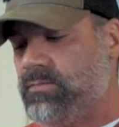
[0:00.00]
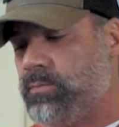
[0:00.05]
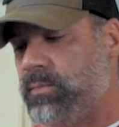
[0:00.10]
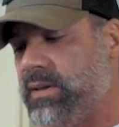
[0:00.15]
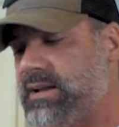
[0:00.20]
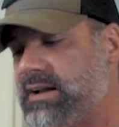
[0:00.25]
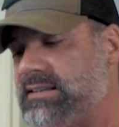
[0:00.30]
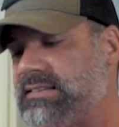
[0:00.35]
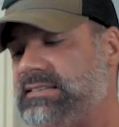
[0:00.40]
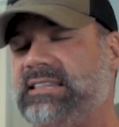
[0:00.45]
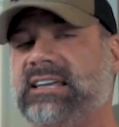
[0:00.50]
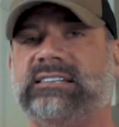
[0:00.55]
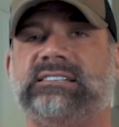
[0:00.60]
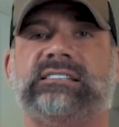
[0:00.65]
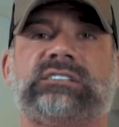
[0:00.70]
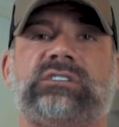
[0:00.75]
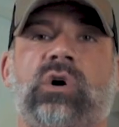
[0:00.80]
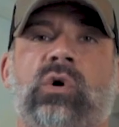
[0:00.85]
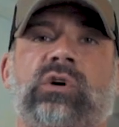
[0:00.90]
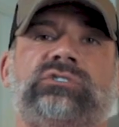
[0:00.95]
because this
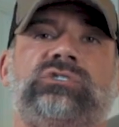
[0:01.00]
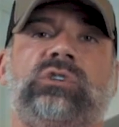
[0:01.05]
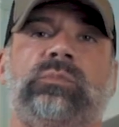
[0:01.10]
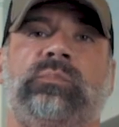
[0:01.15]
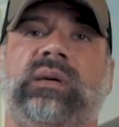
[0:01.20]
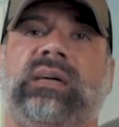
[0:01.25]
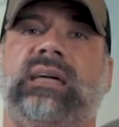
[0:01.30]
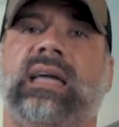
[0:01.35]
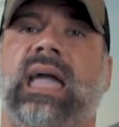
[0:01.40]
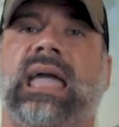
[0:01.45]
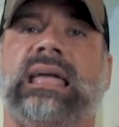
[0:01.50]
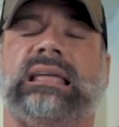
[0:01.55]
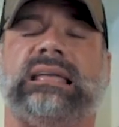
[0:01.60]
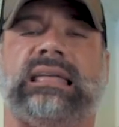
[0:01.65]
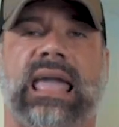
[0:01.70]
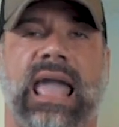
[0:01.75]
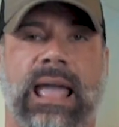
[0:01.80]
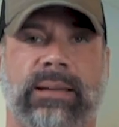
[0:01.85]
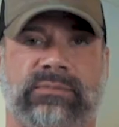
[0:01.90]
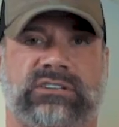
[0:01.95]
is going to be a
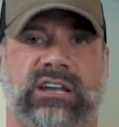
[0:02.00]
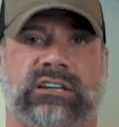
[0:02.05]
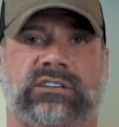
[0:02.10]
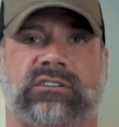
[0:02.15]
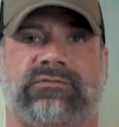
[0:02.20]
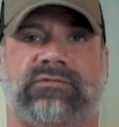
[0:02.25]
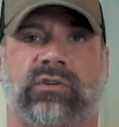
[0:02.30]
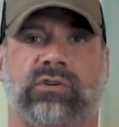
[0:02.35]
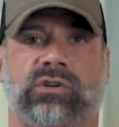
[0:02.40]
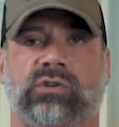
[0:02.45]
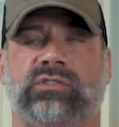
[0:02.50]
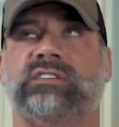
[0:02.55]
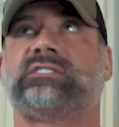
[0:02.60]
game changer for you.